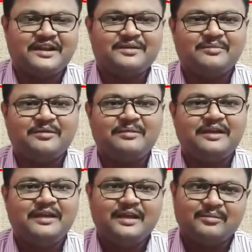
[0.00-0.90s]
It may
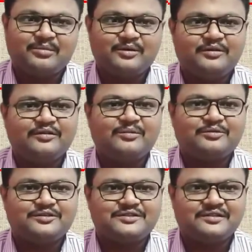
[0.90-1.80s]
be producer
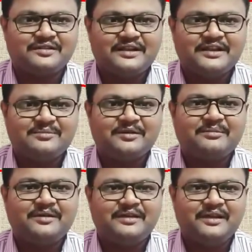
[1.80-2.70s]
position, it may
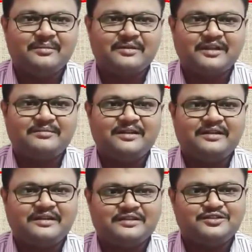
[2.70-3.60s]
be
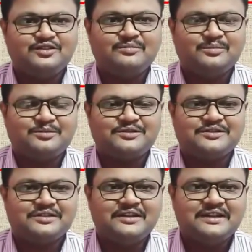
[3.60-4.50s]
primary consumer
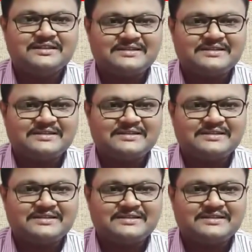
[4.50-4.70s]
position,